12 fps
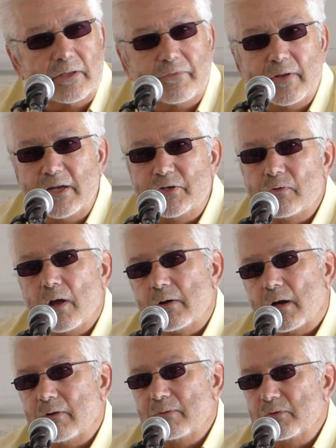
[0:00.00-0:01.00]
that if any
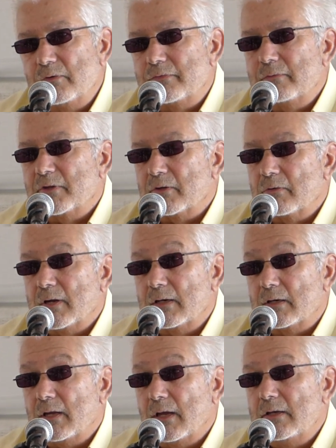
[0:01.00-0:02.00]
trout were removed from the
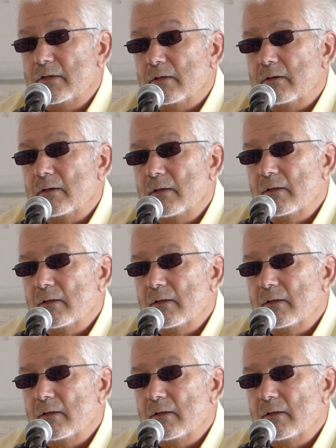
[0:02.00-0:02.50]
Grand Canyon,